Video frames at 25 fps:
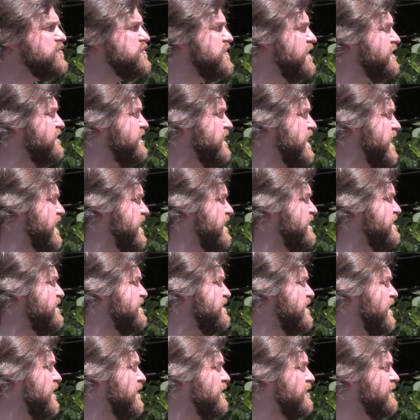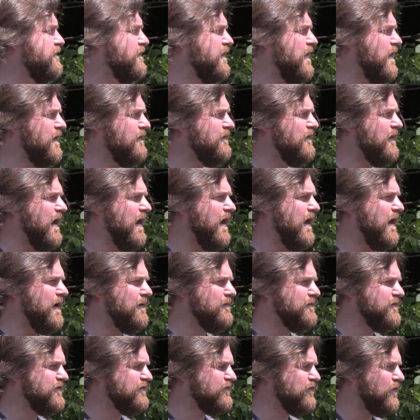just east of
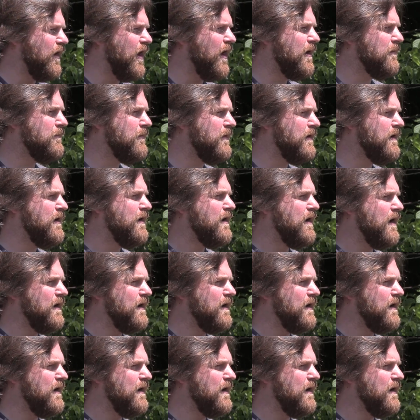Strum.